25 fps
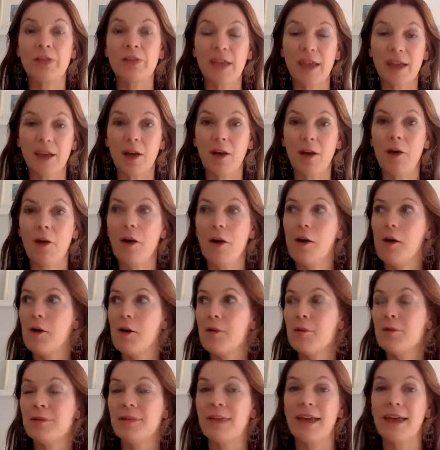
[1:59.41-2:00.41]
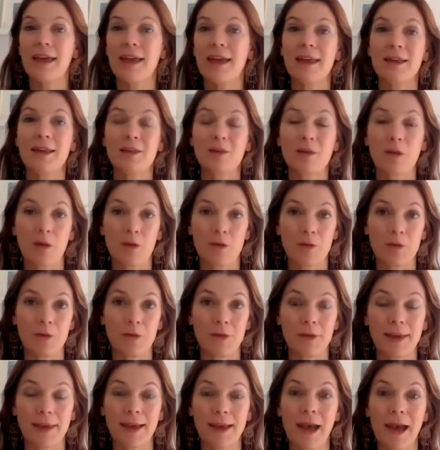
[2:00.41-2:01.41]
They go home, they go through
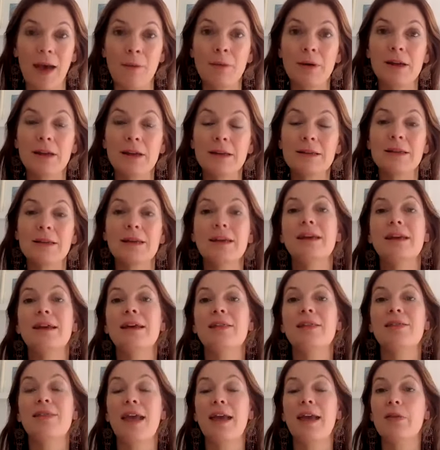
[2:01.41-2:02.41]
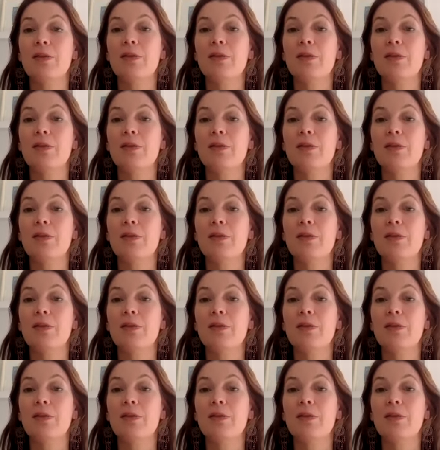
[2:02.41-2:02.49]
the cupboard, they